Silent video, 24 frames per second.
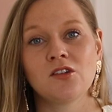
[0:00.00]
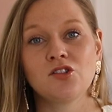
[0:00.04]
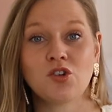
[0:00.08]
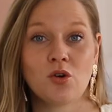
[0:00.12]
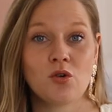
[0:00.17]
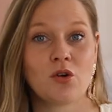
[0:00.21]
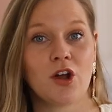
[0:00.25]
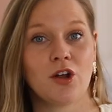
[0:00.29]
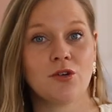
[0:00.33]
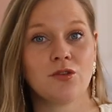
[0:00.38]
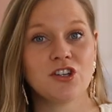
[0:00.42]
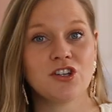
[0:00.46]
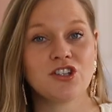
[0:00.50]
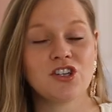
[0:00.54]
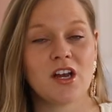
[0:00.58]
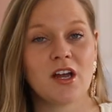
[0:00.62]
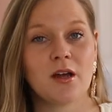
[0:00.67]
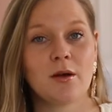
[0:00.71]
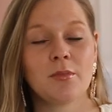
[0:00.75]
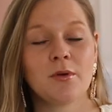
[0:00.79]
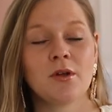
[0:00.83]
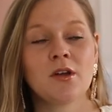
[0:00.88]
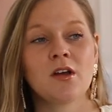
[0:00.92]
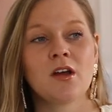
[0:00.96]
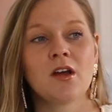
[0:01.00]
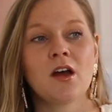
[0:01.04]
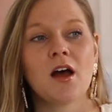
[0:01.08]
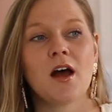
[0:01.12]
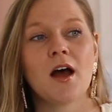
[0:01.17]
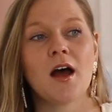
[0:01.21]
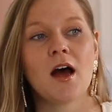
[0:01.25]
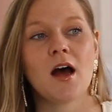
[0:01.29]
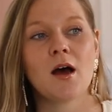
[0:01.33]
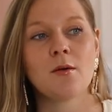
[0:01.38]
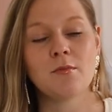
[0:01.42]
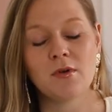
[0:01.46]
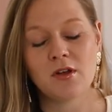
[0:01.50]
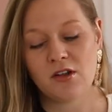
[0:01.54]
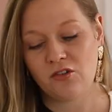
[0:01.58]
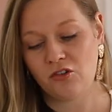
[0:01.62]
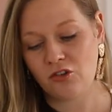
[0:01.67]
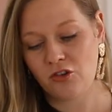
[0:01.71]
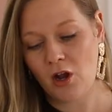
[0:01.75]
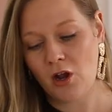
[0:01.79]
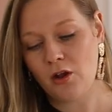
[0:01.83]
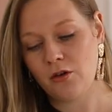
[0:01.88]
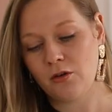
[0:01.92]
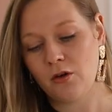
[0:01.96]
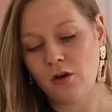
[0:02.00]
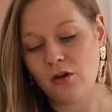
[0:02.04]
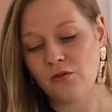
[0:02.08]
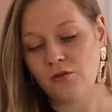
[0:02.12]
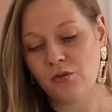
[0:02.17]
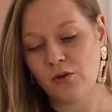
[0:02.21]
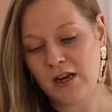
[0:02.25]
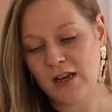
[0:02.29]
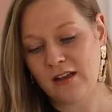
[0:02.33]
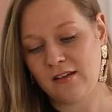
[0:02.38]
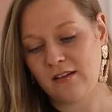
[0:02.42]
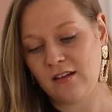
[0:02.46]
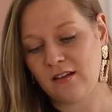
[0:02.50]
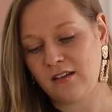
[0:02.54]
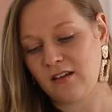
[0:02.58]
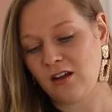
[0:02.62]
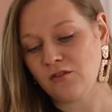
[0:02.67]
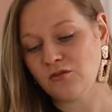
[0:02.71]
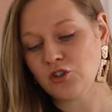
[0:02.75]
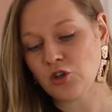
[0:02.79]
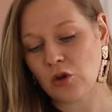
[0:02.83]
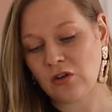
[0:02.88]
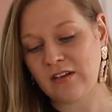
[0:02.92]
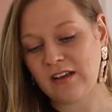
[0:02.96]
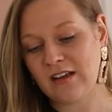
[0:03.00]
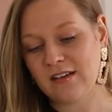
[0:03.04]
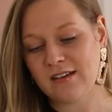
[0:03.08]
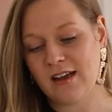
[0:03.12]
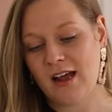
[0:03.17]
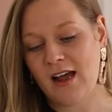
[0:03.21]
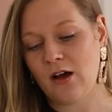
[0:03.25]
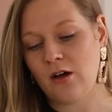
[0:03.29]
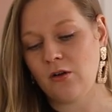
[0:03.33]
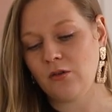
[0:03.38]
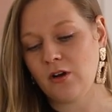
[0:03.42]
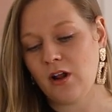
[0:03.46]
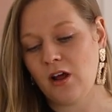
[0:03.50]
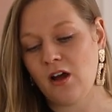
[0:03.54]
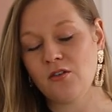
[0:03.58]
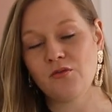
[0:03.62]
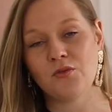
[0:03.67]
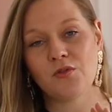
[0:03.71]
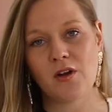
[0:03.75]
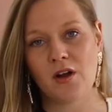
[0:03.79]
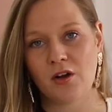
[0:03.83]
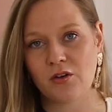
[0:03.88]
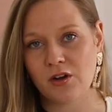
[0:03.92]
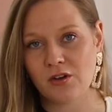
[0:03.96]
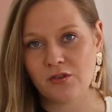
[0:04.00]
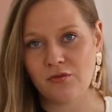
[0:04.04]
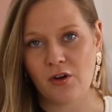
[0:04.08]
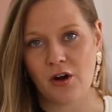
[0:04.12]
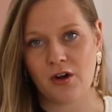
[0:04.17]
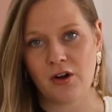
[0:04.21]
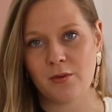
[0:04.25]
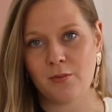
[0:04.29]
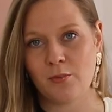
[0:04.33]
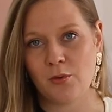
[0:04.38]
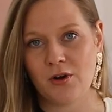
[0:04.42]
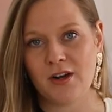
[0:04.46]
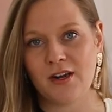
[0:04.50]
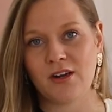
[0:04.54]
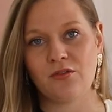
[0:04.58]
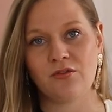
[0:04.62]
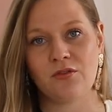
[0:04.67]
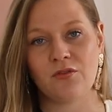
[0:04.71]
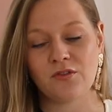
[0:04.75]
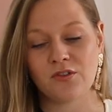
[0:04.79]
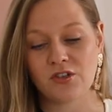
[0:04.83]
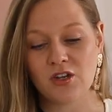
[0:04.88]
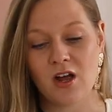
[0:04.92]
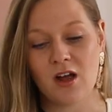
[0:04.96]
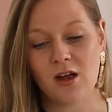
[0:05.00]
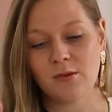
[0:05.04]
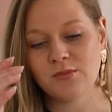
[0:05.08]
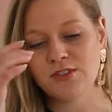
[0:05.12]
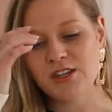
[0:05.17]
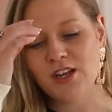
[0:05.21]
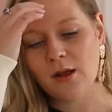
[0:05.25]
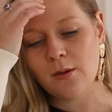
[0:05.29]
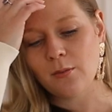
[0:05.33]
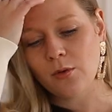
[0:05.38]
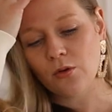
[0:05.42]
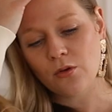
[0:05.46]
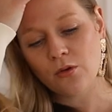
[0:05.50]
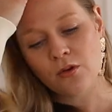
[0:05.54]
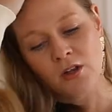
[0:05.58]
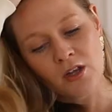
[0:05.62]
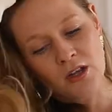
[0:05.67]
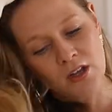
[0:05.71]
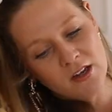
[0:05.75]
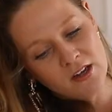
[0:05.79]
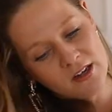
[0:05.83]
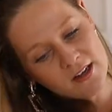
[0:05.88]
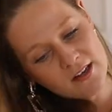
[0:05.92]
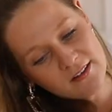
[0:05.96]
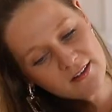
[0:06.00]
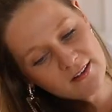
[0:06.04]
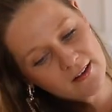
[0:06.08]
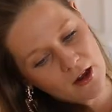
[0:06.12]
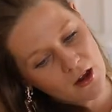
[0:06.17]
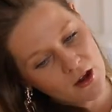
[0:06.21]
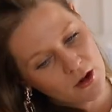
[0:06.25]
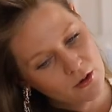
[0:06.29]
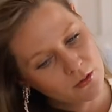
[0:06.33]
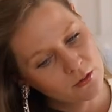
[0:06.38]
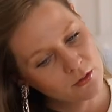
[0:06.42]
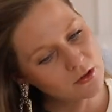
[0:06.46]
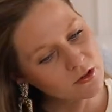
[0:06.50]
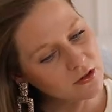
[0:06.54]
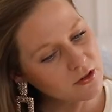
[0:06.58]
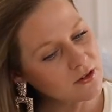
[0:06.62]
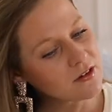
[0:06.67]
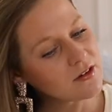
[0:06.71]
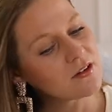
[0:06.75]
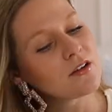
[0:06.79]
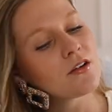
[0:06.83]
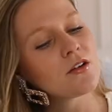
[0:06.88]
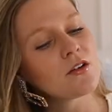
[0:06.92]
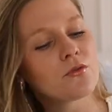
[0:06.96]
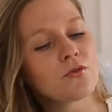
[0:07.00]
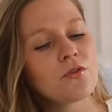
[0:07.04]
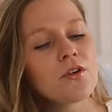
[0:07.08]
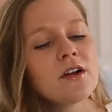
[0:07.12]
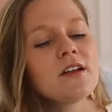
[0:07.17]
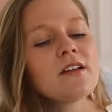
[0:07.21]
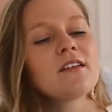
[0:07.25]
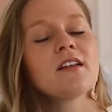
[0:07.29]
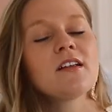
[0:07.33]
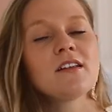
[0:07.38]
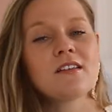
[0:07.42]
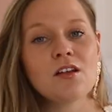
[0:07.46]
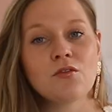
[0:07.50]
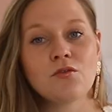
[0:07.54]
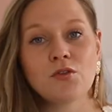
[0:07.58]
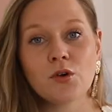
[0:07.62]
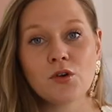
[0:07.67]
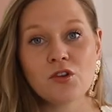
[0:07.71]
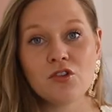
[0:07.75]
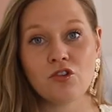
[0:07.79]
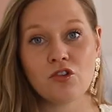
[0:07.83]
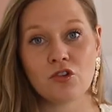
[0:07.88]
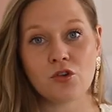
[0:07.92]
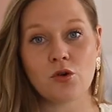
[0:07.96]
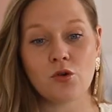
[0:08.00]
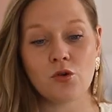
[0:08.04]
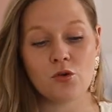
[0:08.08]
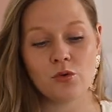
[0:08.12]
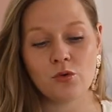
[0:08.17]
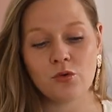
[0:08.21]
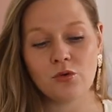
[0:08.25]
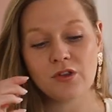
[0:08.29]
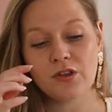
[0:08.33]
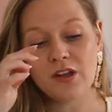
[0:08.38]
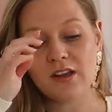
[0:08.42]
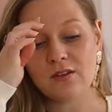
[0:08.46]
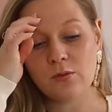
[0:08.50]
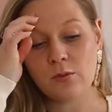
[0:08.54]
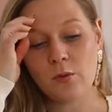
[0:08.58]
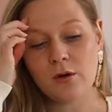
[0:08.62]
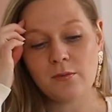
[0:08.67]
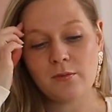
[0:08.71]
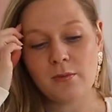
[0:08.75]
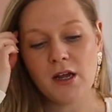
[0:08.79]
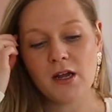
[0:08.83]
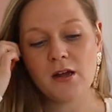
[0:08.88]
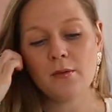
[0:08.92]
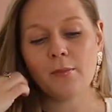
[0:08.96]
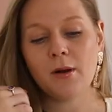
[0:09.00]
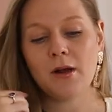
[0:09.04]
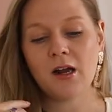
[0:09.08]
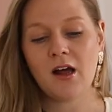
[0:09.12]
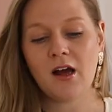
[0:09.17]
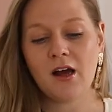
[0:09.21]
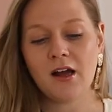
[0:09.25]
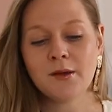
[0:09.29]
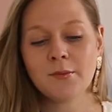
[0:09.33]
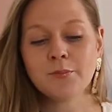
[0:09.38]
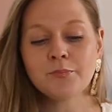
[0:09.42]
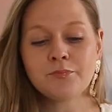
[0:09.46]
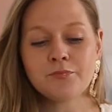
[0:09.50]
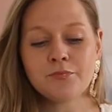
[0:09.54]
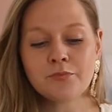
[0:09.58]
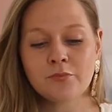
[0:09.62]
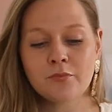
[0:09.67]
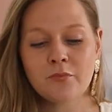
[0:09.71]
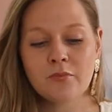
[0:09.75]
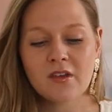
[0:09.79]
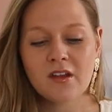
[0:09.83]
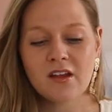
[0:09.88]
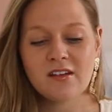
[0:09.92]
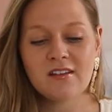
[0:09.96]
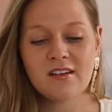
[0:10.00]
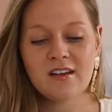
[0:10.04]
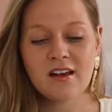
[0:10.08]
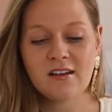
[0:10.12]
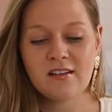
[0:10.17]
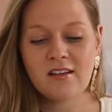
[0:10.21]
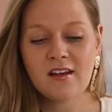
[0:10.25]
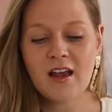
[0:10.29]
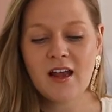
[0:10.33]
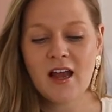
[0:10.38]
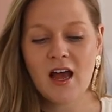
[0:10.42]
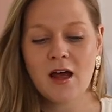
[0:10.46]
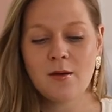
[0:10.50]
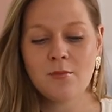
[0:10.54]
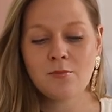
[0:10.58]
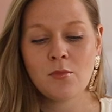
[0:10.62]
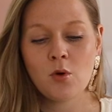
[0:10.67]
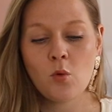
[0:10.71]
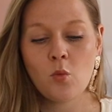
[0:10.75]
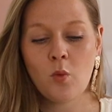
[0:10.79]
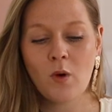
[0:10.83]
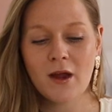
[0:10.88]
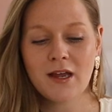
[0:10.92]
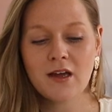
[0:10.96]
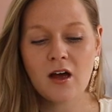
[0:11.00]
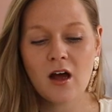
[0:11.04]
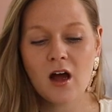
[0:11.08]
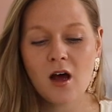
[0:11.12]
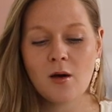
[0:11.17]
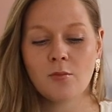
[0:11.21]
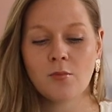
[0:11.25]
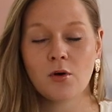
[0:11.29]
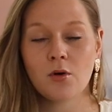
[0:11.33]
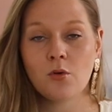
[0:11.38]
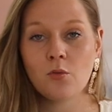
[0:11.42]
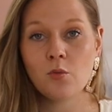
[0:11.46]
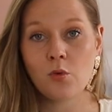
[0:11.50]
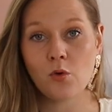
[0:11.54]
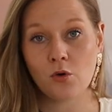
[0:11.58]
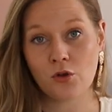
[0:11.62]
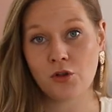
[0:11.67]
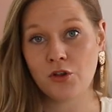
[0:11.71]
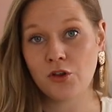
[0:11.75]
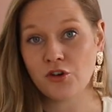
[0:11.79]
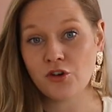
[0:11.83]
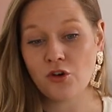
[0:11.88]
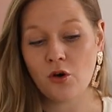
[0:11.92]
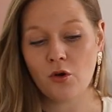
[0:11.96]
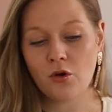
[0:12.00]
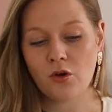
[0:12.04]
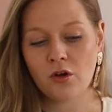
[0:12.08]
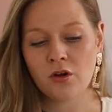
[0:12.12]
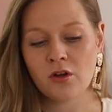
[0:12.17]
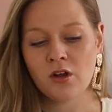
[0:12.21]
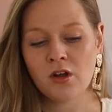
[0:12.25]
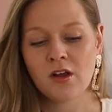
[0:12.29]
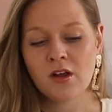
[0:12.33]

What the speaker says: dog ownership. So, for instance, I've jotted down a very, very brief timetable. So, for instance, if you're at school, this one might apply. 6 a.m, wake up, walk the dog.